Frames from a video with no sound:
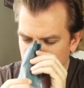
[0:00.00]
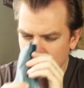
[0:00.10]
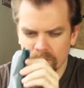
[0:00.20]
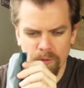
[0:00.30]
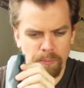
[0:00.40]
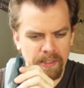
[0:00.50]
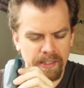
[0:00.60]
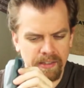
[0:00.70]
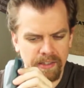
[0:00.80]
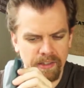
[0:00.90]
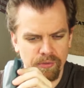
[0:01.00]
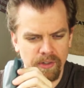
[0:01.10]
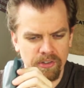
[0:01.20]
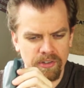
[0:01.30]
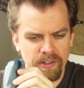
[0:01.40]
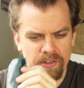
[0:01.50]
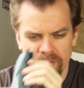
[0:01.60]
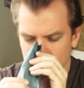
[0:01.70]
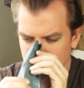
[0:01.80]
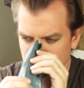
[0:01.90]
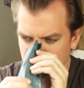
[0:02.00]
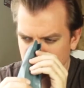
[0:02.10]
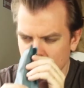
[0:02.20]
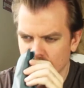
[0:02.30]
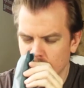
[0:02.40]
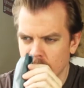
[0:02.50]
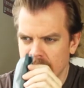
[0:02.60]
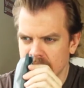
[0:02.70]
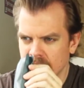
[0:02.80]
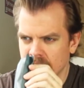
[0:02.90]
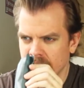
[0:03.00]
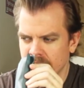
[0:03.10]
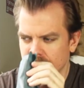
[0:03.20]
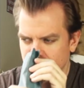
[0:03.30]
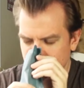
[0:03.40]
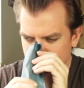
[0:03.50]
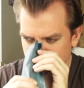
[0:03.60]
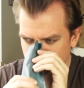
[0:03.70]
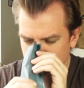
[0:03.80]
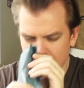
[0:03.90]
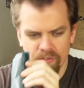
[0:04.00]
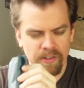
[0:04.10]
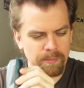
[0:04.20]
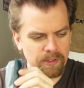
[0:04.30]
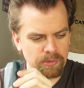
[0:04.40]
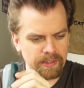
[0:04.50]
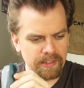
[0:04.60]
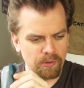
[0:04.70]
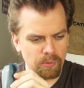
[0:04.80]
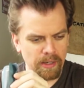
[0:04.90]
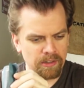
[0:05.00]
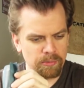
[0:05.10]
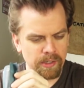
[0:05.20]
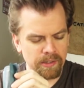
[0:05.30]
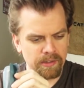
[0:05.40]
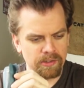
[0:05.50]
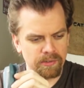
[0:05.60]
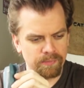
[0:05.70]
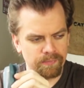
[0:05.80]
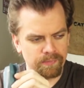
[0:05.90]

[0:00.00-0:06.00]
I don't know, plant-like freshness. There's a brightness that definitely makes me think of raspberries.